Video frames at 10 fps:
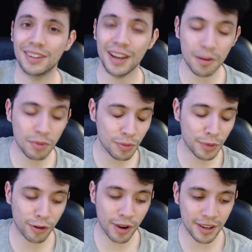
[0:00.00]
And I'm a little
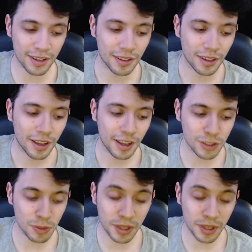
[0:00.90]
bit cranky. And
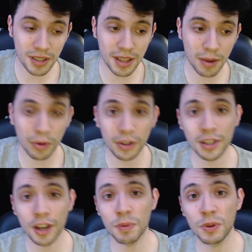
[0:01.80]
so because of that, we're gonna
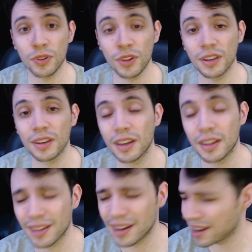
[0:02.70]
talk about the thing
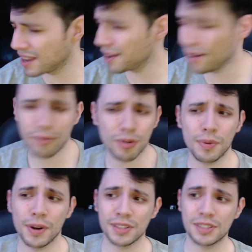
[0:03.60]
that
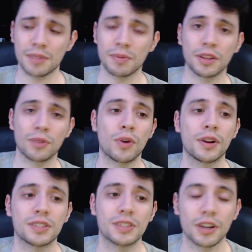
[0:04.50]
everybody seemingly
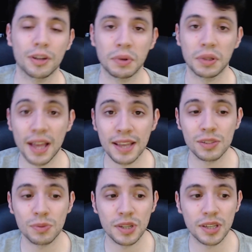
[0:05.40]
wanted to talk about
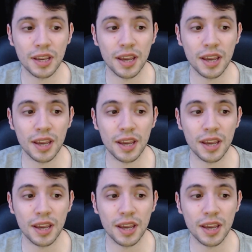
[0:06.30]
last week,